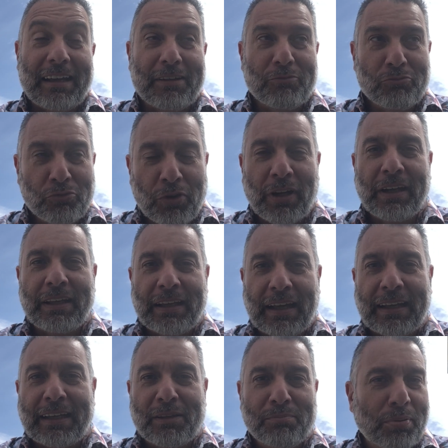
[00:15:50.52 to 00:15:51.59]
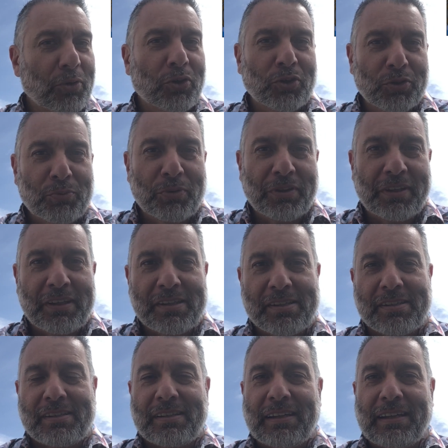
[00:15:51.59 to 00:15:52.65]
really I get bored with
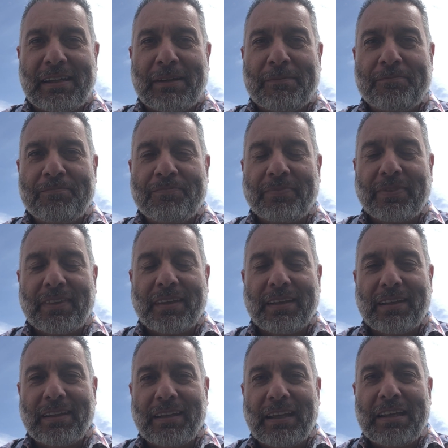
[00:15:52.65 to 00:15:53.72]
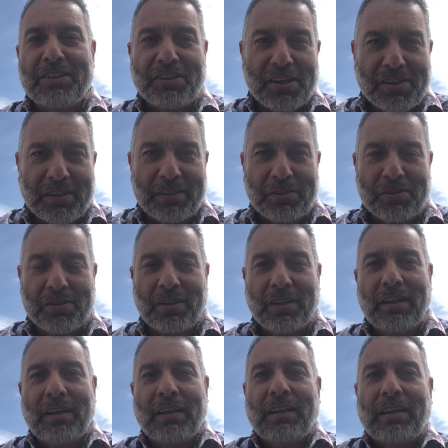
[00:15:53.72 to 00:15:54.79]
this insistence,
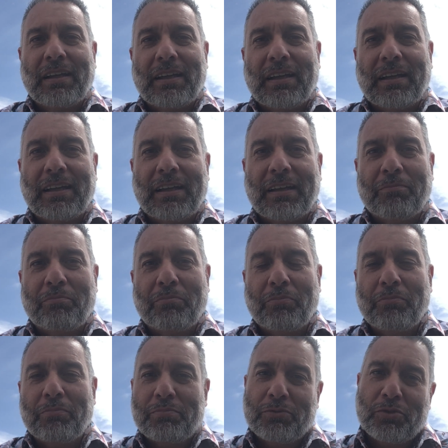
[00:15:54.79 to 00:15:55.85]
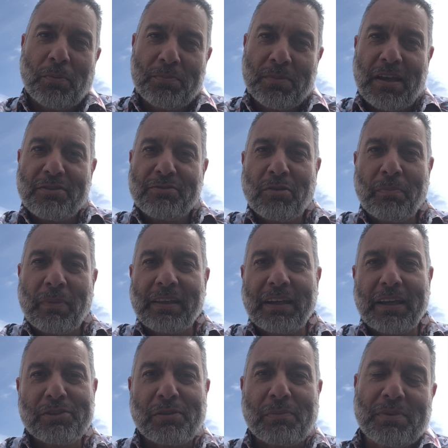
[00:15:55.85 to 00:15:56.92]
sometimes from
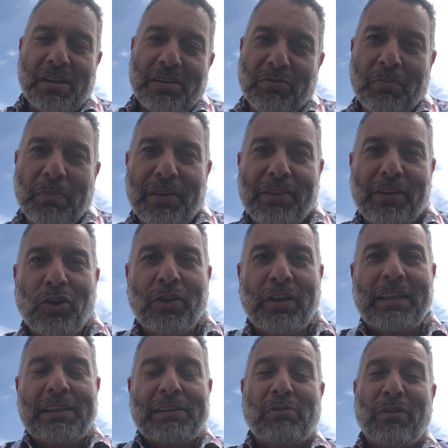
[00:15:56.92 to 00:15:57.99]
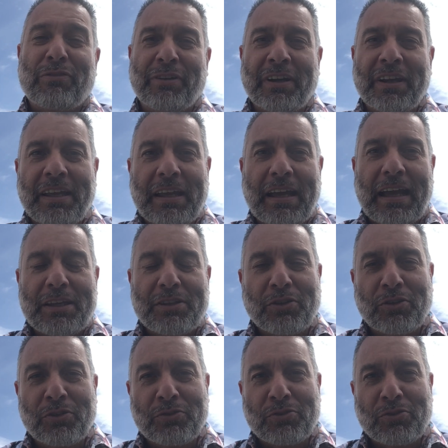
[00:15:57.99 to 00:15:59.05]
Madrid, sometimes from Barcelona, that the referee has
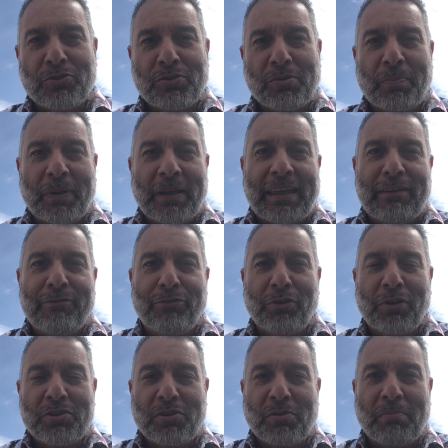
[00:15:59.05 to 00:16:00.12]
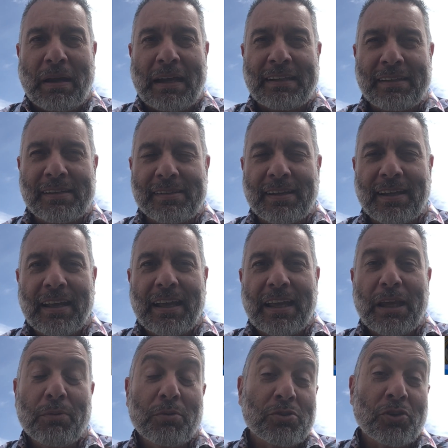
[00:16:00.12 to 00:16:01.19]
got such a big influence on matters.
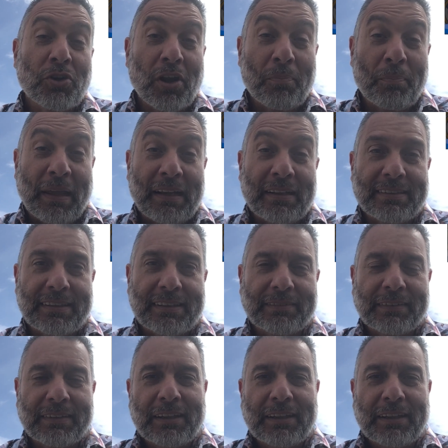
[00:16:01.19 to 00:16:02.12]
It was not a penalty